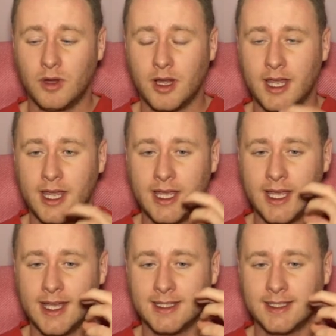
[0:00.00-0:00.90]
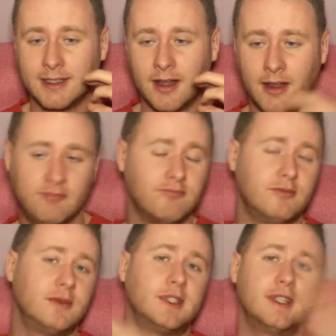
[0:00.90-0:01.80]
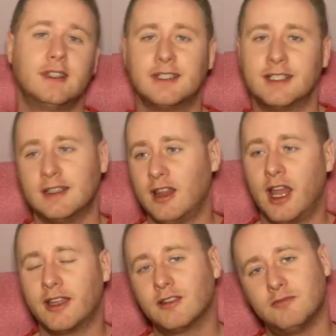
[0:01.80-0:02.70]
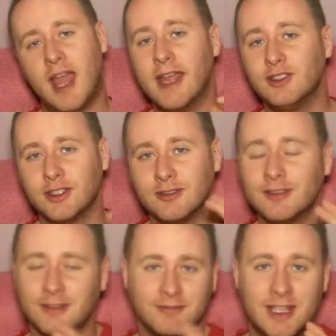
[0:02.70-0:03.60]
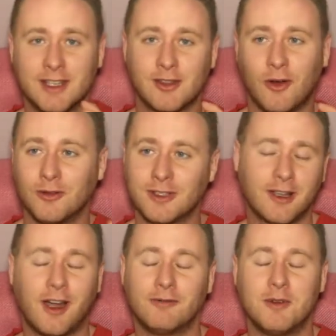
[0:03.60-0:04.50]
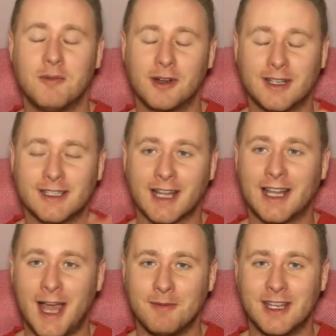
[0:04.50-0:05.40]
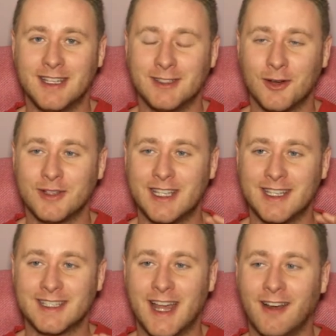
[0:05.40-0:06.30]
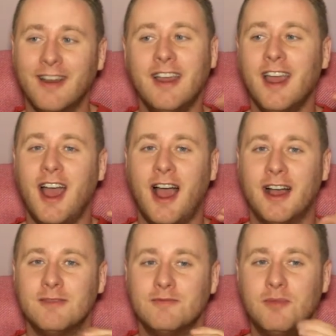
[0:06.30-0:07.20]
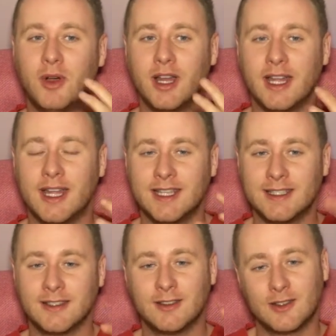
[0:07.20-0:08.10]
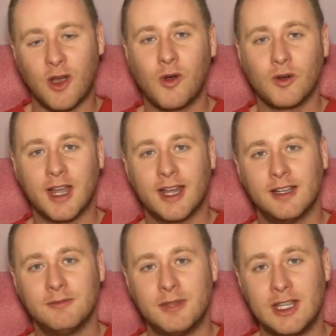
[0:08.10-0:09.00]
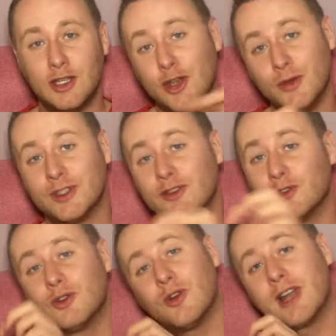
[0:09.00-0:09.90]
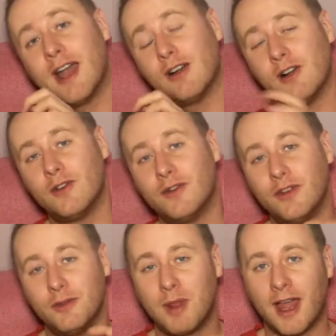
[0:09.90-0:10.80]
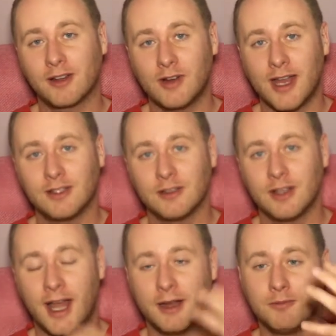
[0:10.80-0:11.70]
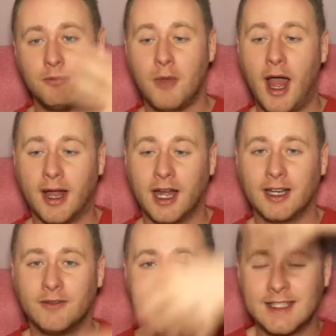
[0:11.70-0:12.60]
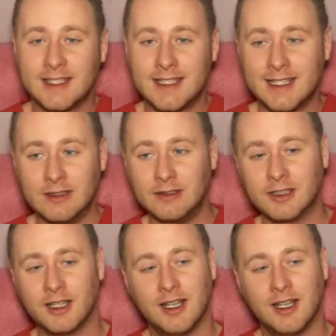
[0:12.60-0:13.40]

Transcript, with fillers: he is like ancient years old. I can't remember exactly how many years old he is now. But his soul can be used and drawn out of the Black Cradle and kind of instilled